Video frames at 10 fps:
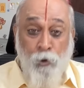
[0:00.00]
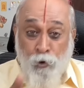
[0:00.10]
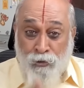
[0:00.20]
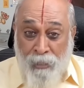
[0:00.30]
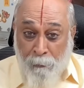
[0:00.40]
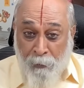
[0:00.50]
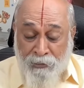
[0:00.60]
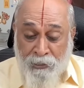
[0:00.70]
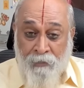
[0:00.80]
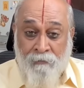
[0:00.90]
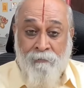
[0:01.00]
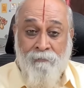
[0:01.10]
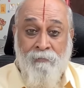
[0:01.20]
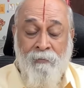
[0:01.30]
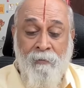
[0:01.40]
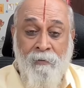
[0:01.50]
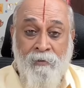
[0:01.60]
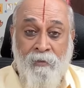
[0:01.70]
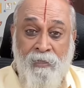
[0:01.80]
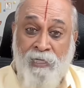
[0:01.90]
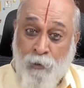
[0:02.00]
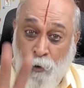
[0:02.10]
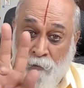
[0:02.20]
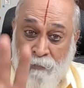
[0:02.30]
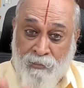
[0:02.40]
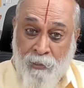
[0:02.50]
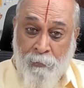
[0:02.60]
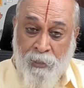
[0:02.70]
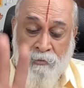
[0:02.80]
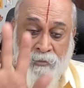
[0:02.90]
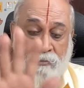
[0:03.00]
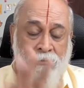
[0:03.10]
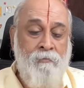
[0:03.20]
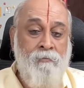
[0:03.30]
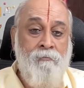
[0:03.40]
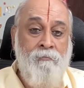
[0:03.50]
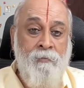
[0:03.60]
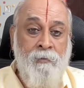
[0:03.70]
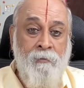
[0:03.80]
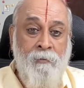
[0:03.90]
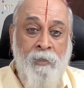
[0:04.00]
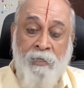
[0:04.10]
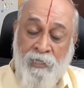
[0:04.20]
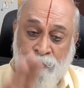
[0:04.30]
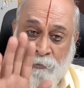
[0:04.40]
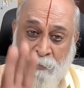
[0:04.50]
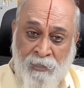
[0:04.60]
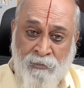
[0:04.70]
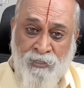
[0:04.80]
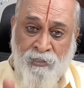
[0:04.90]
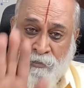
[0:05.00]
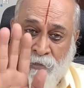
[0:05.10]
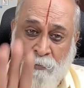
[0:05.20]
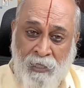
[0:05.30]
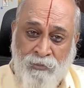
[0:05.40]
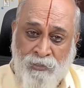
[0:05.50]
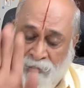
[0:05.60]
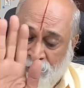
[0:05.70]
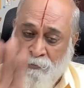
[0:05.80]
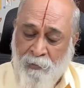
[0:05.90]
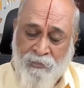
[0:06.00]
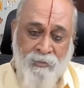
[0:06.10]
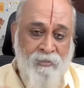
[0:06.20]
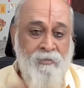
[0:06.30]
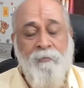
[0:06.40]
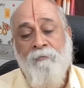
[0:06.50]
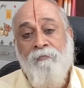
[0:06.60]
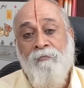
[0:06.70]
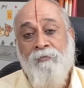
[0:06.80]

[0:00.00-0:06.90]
Through suppression, it always remains. It remains, it remains, it remains.